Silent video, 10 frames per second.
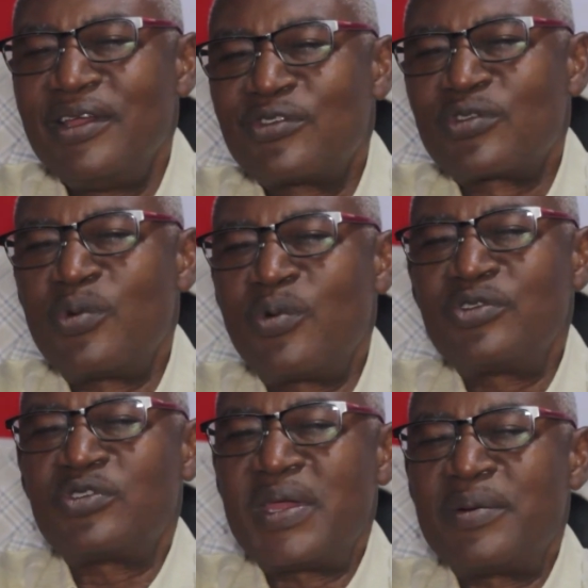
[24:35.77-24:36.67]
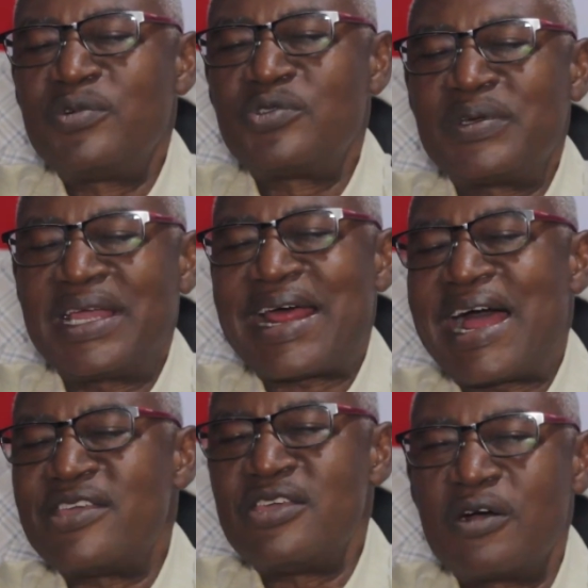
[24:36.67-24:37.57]
So we want to be able to get
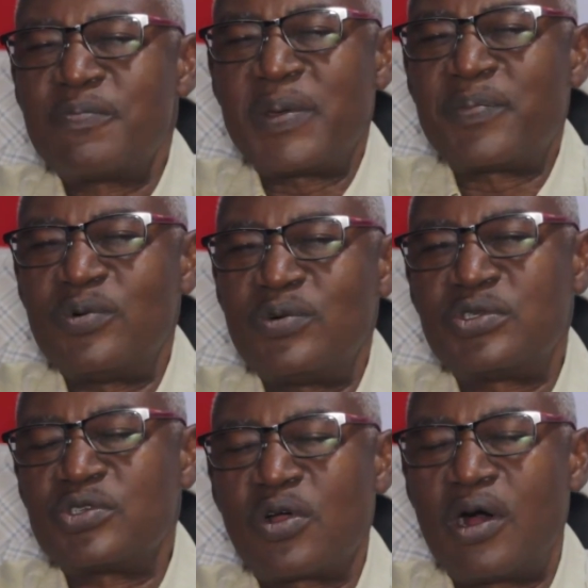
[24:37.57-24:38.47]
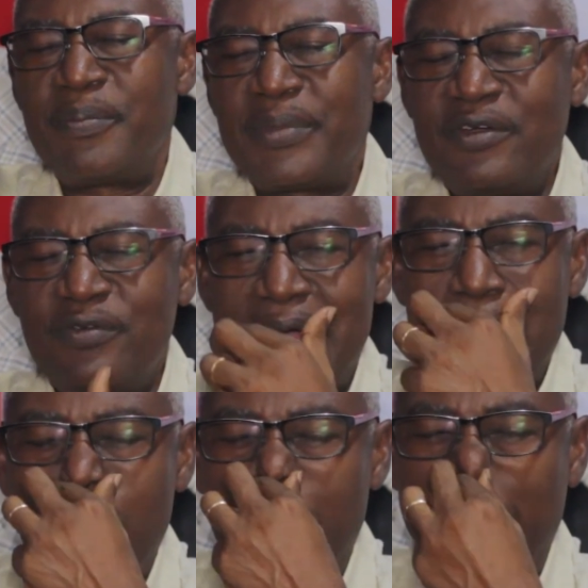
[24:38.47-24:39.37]
our young people to come, even our
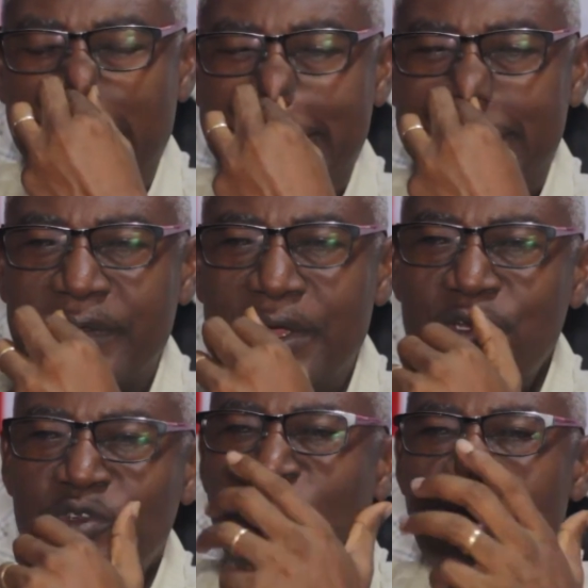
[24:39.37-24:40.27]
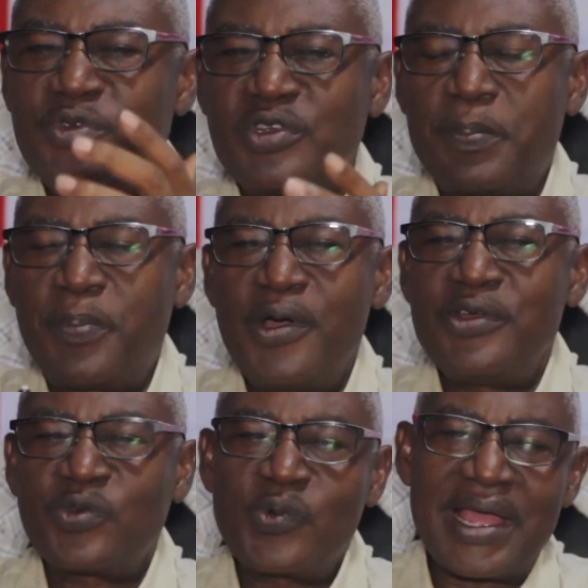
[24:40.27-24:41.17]
companies, to come to the
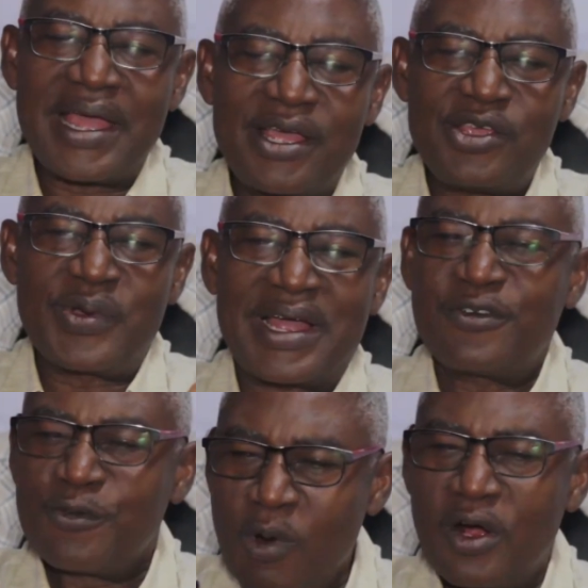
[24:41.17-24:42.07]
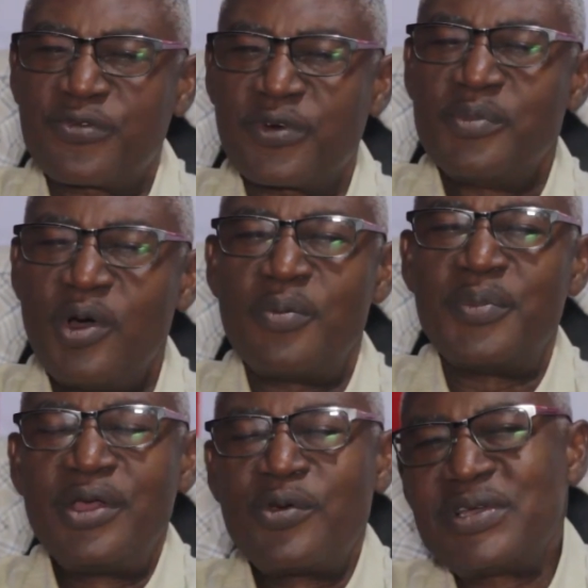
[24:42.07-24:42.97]
point where you can work from home,
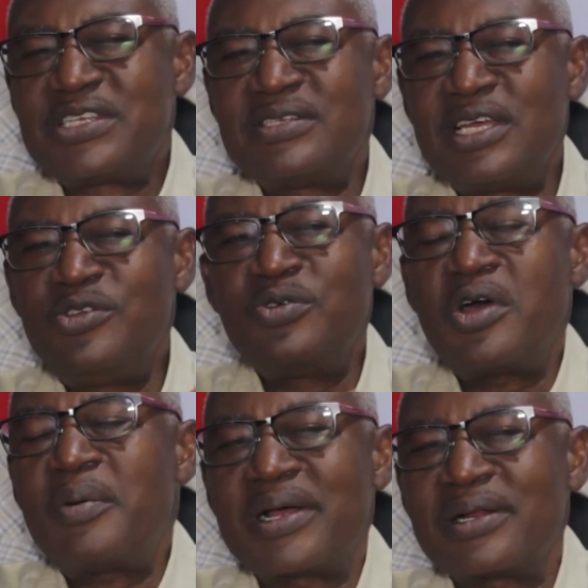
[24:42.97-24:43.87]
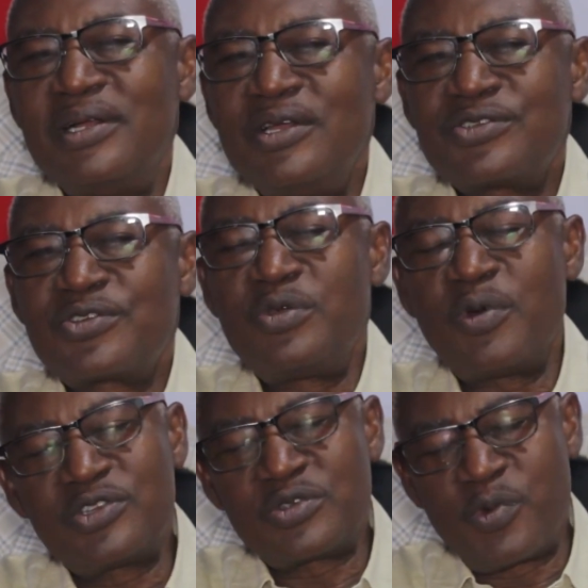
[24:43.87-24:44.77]
which is the new normal. So you
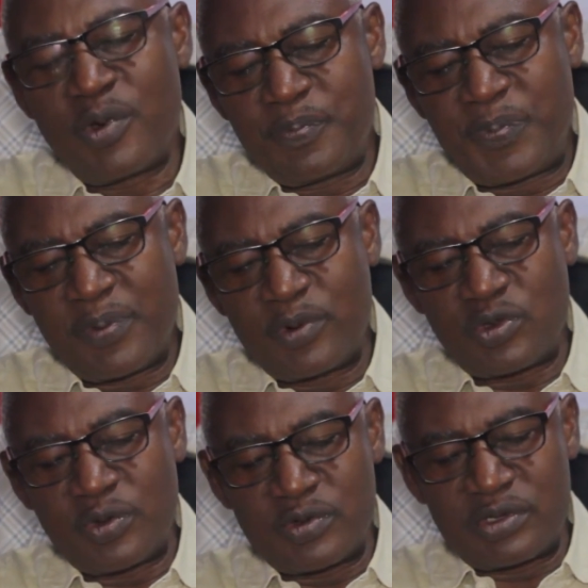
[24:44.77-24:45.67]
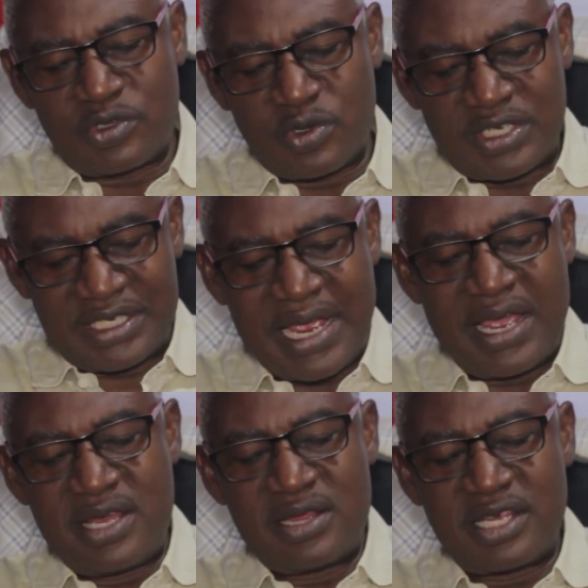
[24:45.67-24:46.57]
want to, we want people to
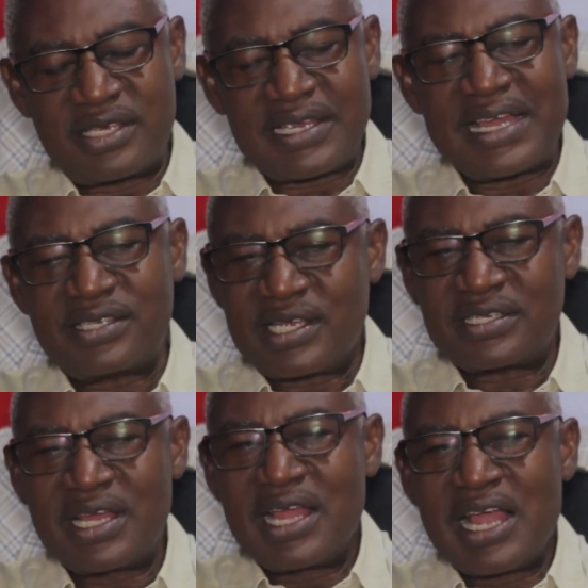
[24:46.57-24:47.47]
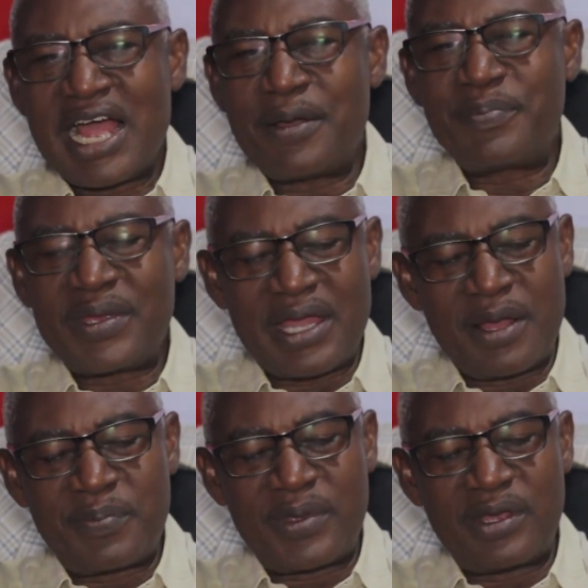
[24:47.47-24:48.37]
stay in this estate and be
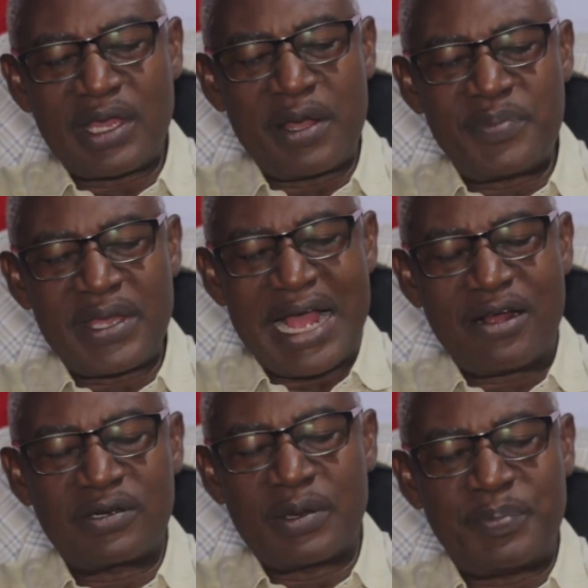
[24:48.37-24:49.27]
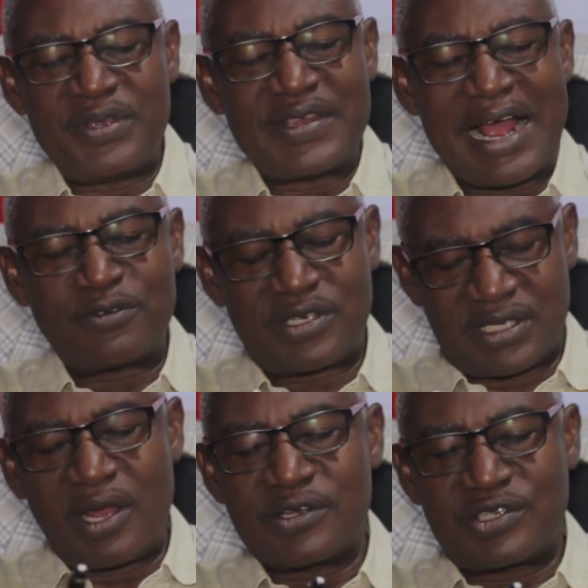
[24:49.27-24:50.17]

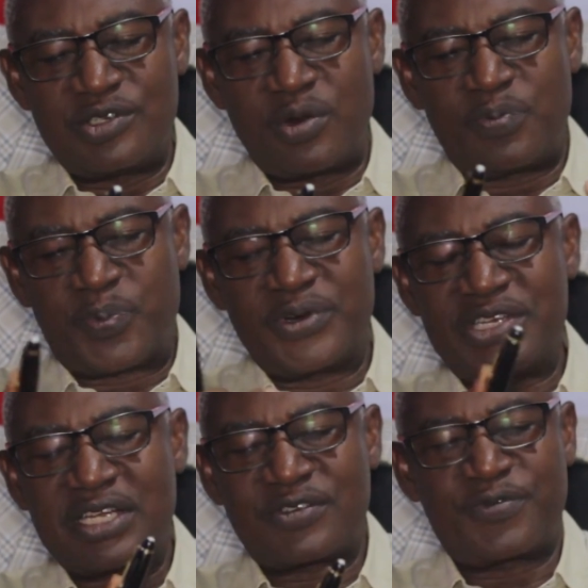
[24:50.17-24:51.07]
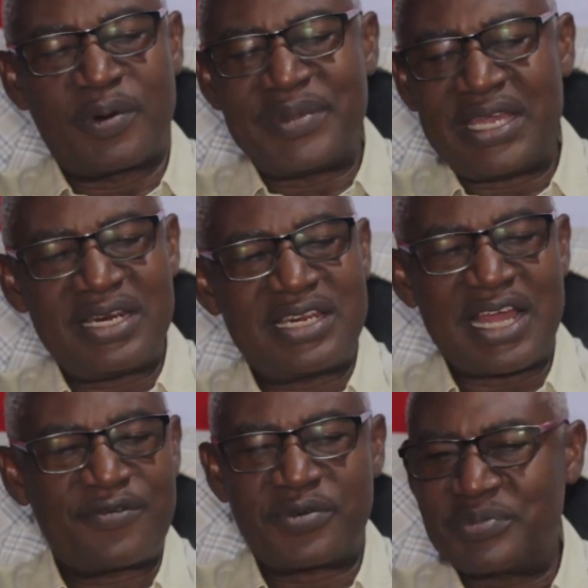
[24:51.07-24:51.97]
outsourced, you know, projects from
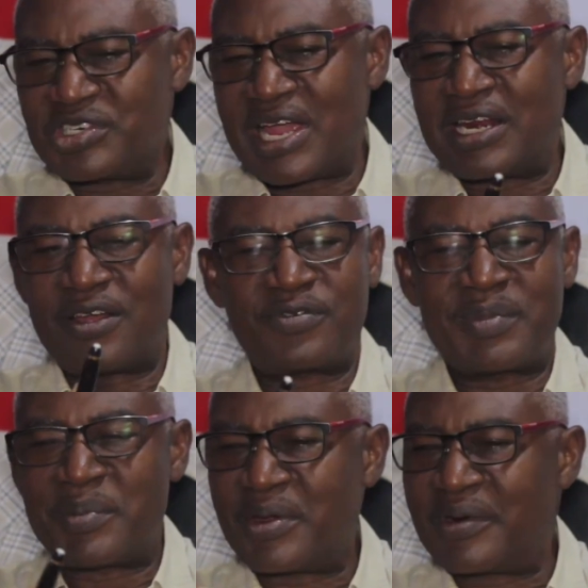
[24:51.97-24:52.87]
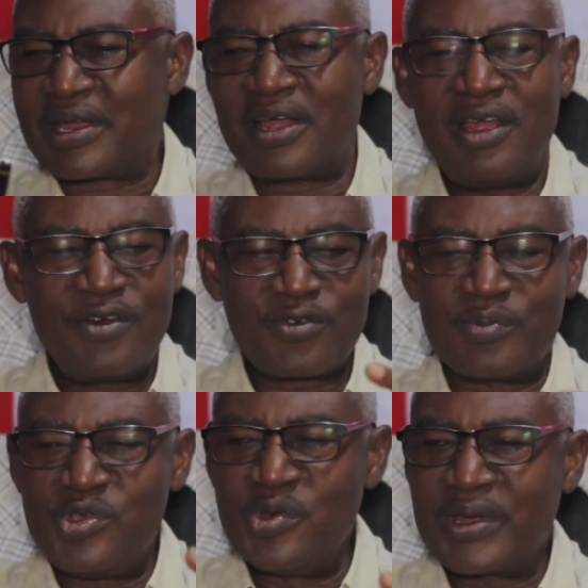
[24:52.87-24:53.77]
India, from China, from America,
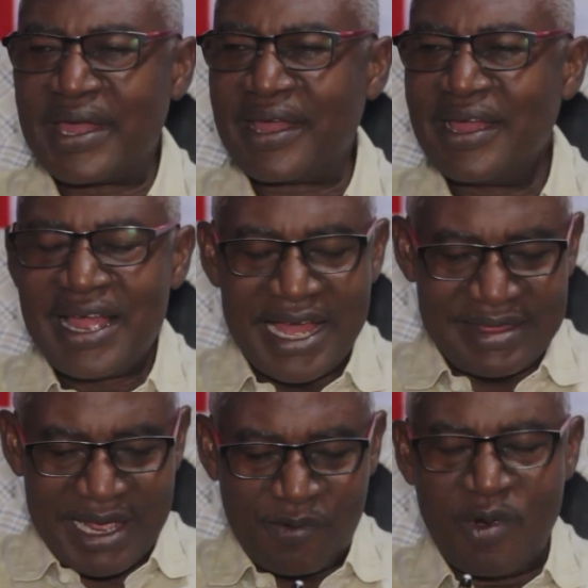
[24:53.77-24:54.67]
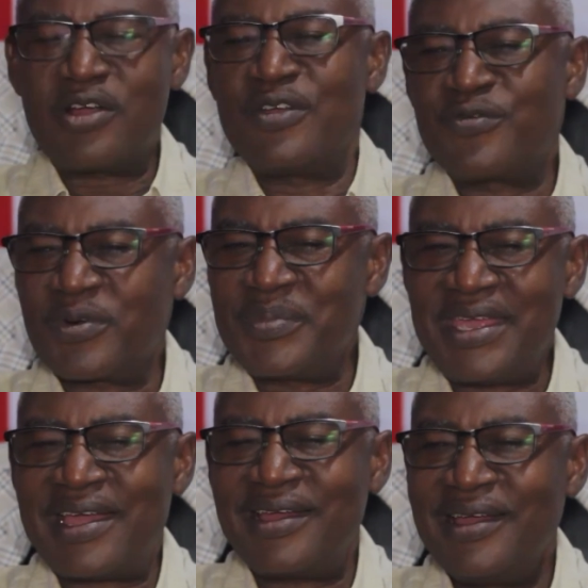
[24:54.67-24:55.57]
from UK, and they are working from
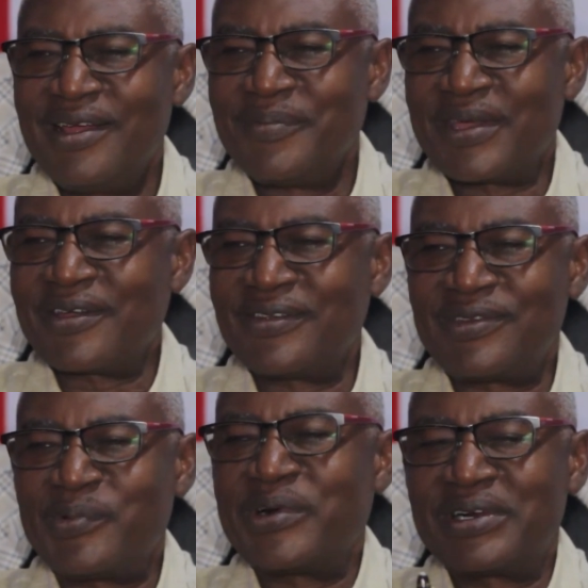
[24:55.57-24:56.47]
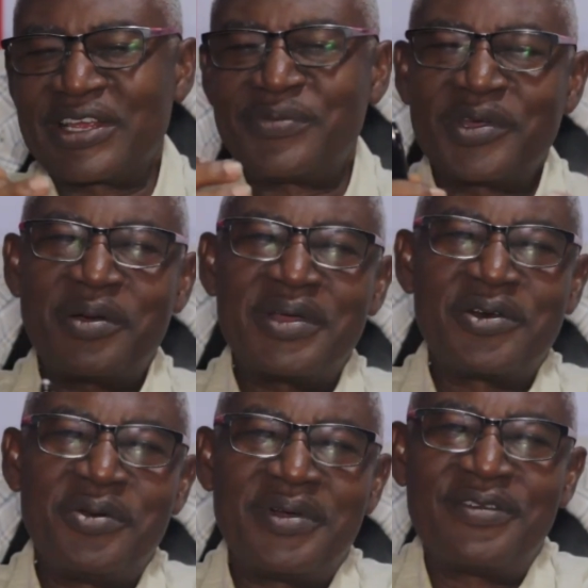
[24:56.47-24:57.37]
here, because the world has become a
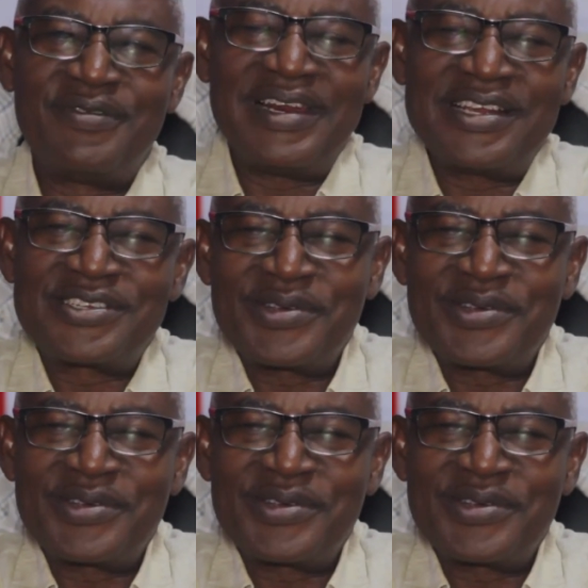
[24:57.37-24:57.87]
global village.